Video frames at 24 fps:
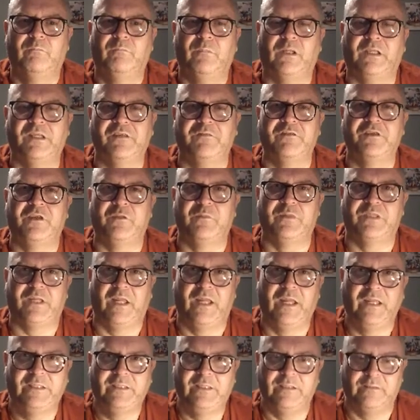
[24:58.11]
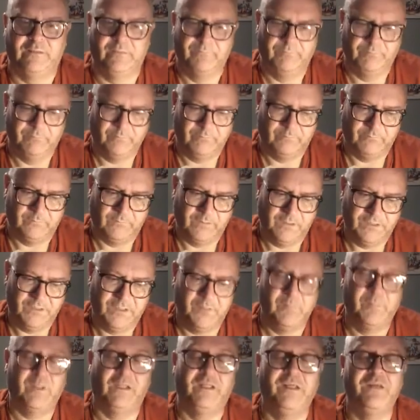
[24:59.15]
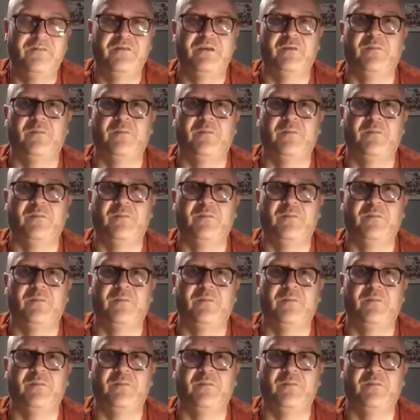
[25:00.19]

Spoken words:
believing she was hated. She believed